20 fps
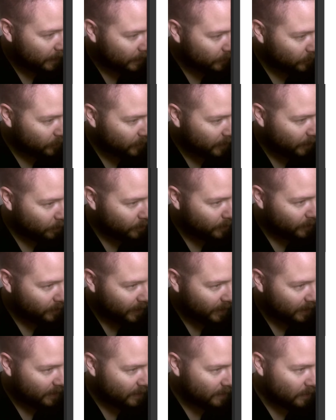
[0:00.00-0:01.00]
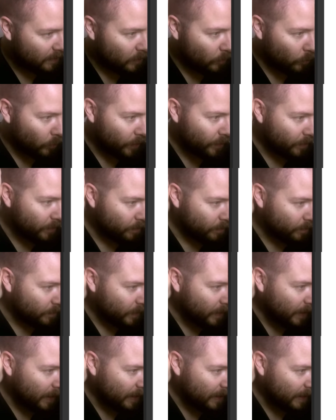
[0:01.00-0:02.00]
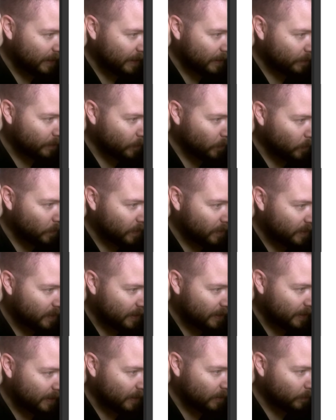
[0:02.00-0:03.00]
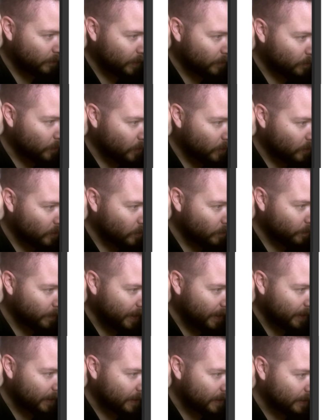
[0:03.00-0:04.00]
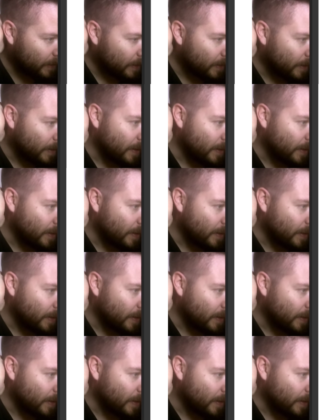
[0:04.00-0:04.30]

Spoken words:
to separate the rhythm. At the moment, it's a little bit monochromatic.